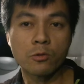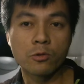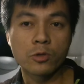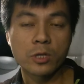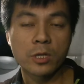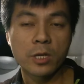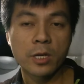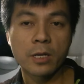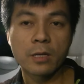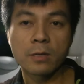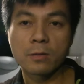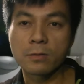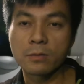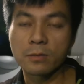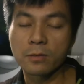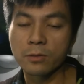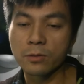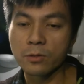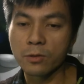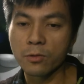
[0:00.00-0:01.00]
usually,
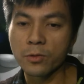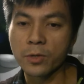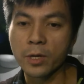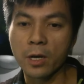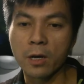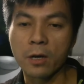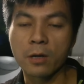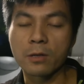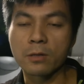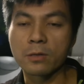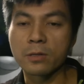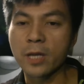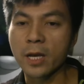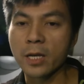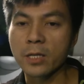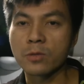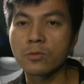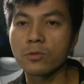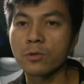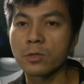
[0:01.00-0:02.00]
you know, they are
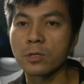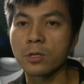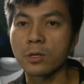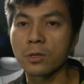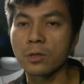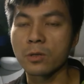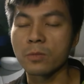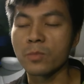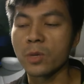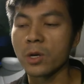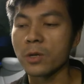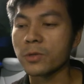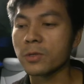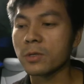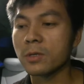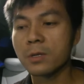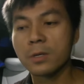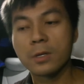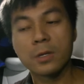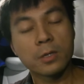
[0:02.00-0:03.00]
next to each other, but